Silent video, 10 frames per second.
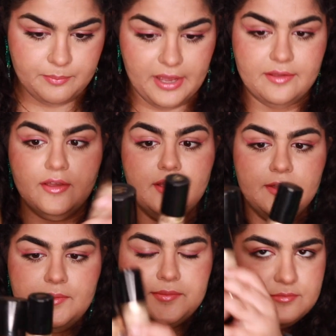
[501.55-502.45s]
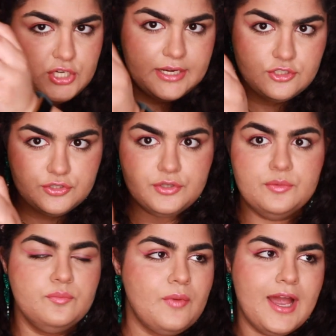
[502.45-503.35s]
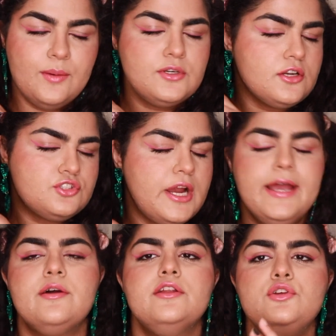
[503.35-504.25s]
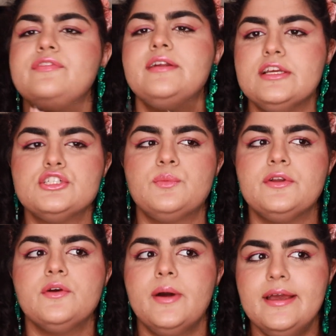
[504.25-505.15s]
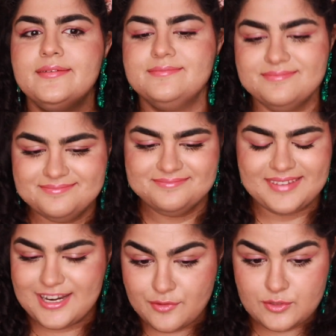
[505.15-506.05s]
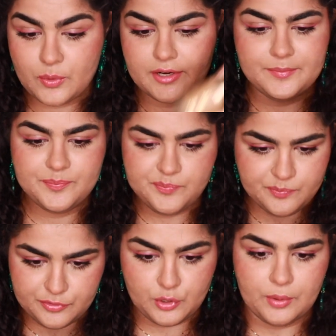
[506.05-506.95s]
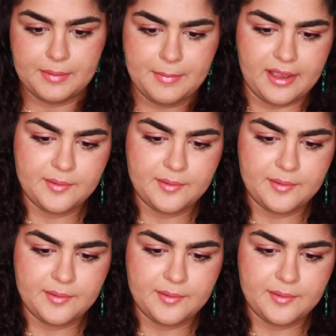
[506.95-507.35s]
But tried and true, I would not try out a new foundation when you're away. I know these work. They're going in my bag.